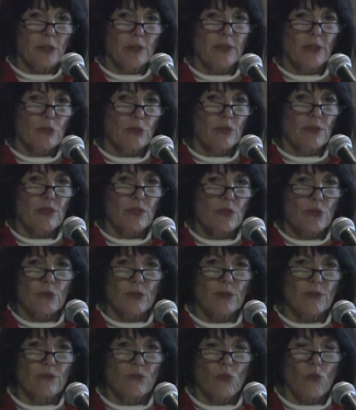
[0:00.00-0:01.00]
going through these
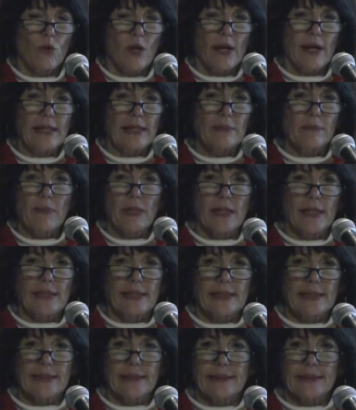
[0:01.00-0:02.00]
sort of wine
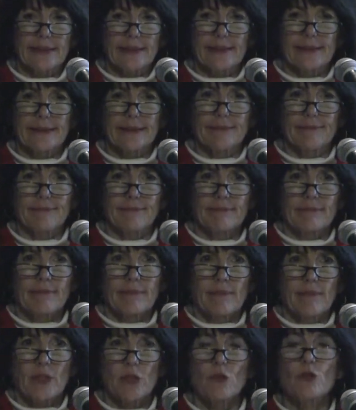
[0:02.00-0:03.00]
buying. Um,
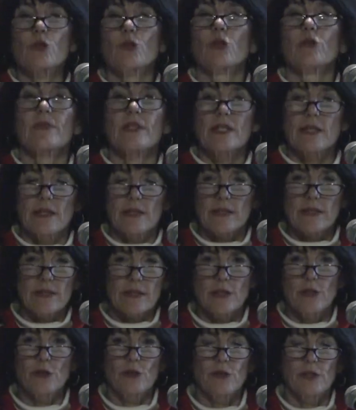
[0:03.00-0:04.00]
there's
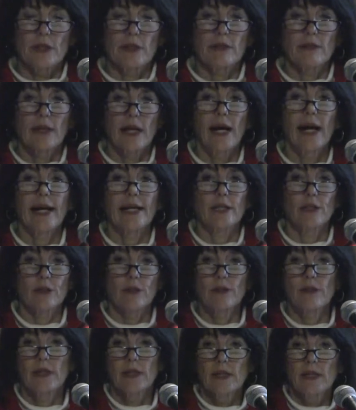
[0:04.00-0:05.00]
services that you can
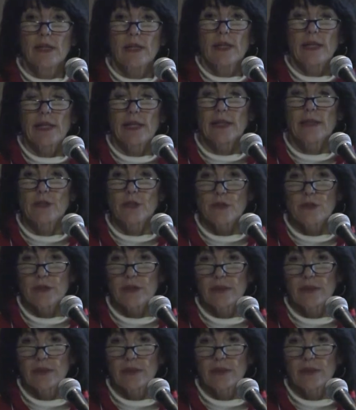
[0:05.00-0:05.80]
hire, and you